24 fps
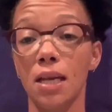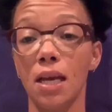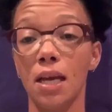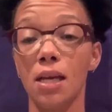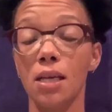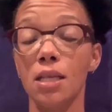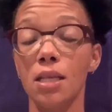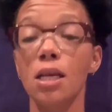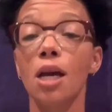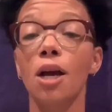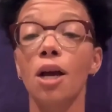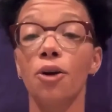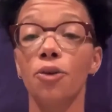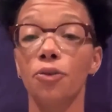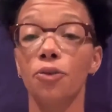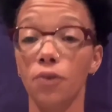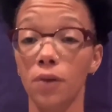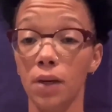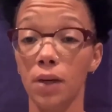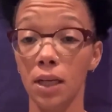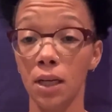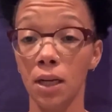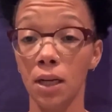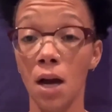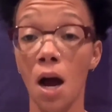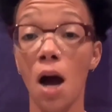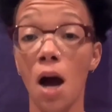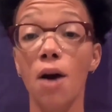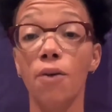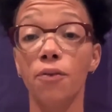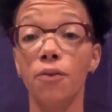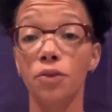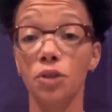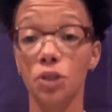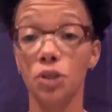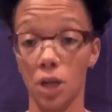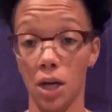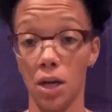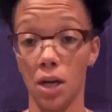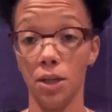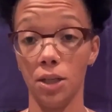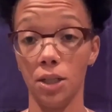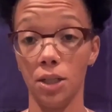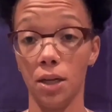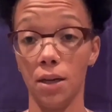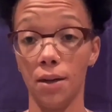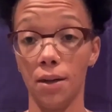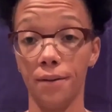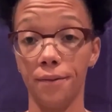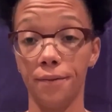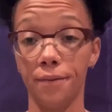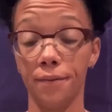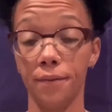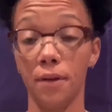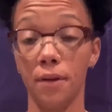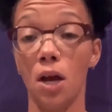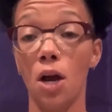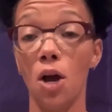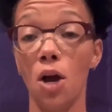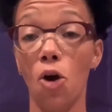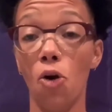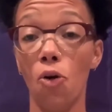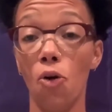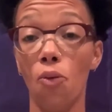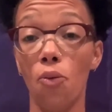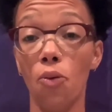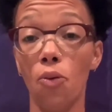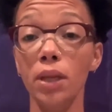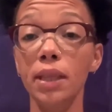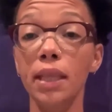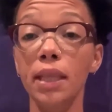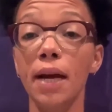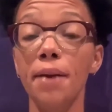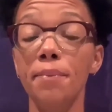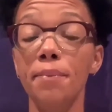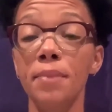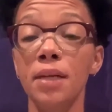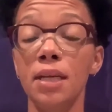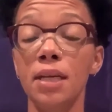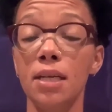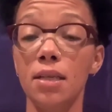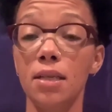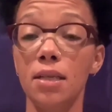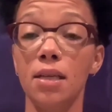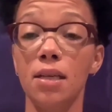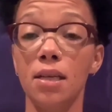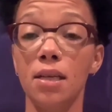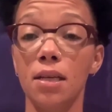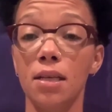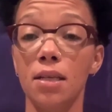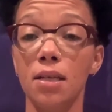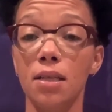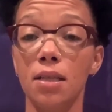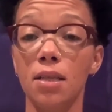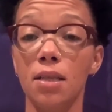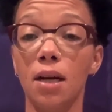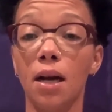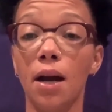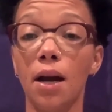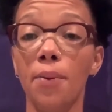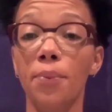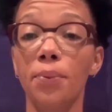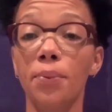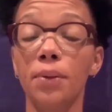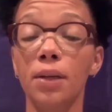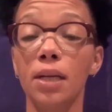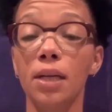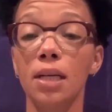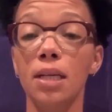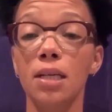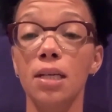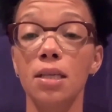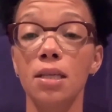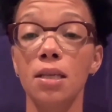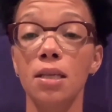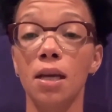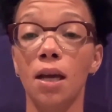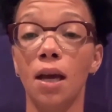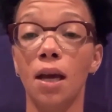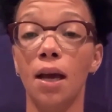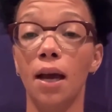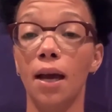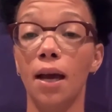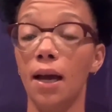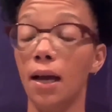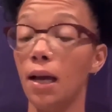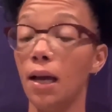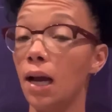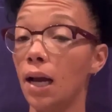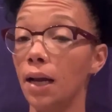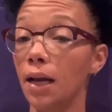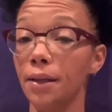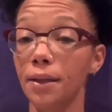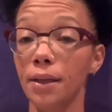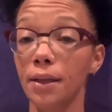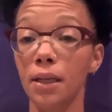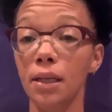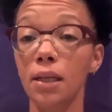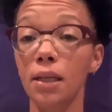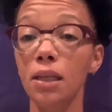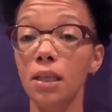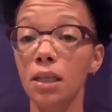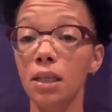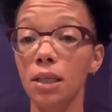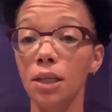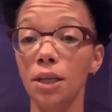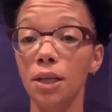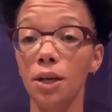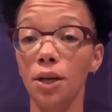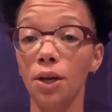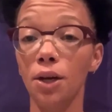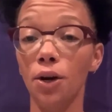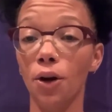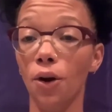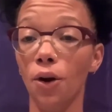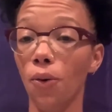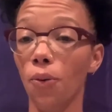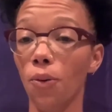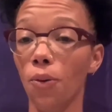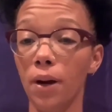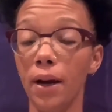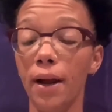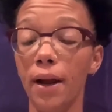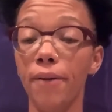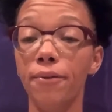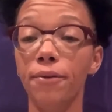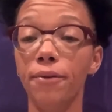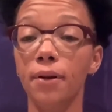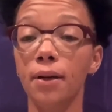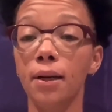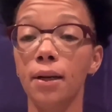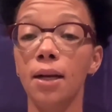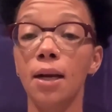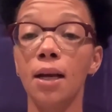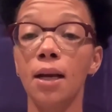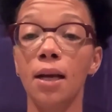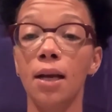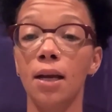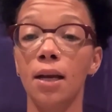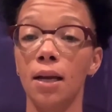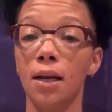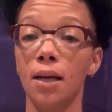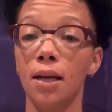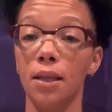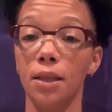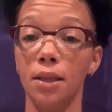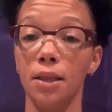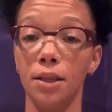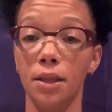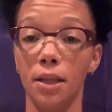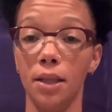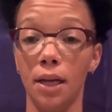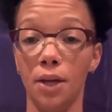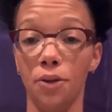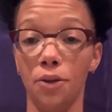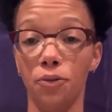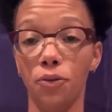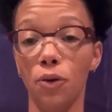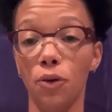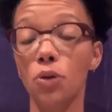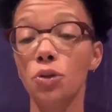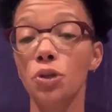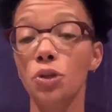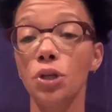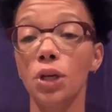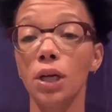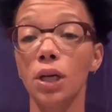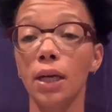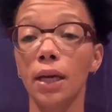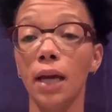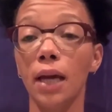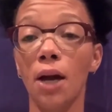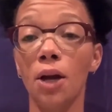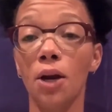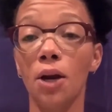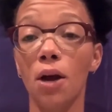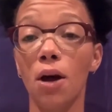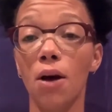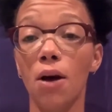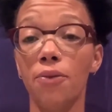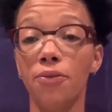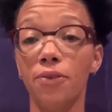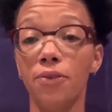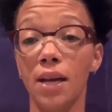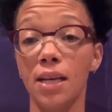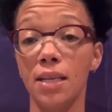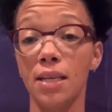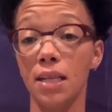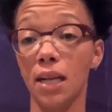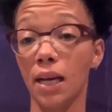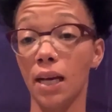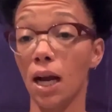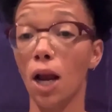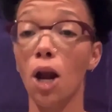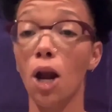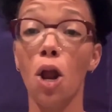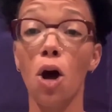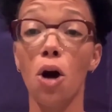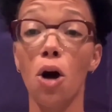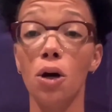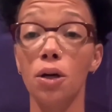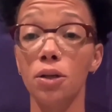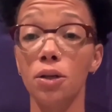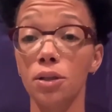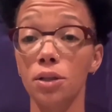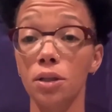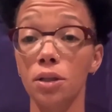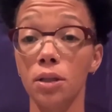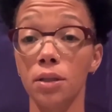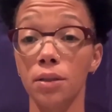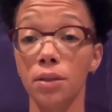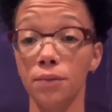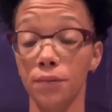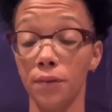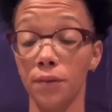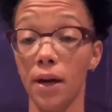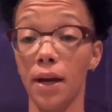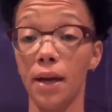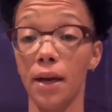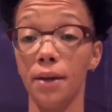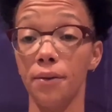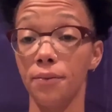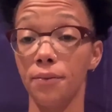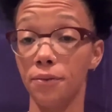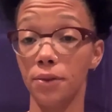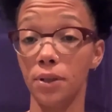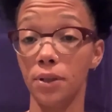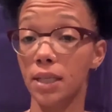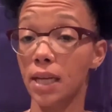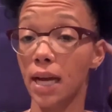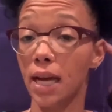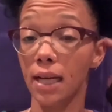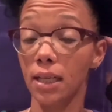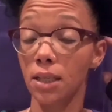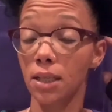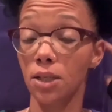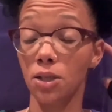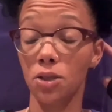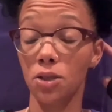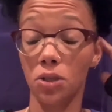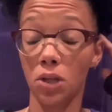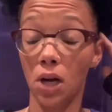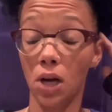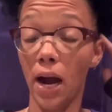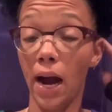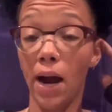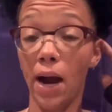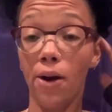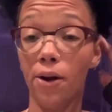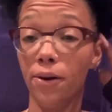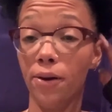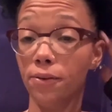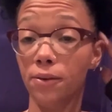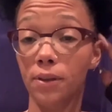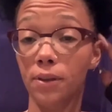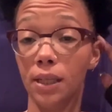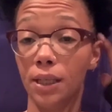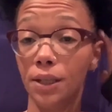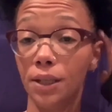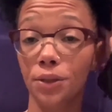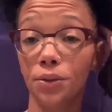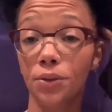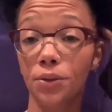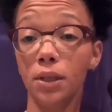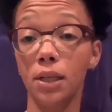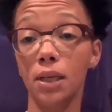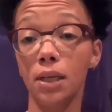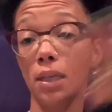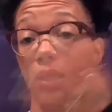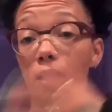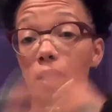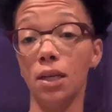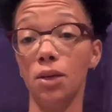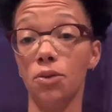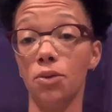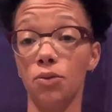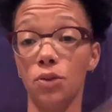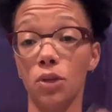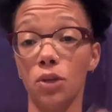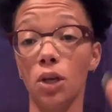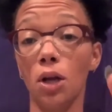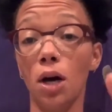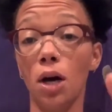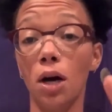written off, charged off. What that means is the companies at the end of the year or whenever, they wrote your account off as like a loss, right? For taxes or however they do it, it was a loss.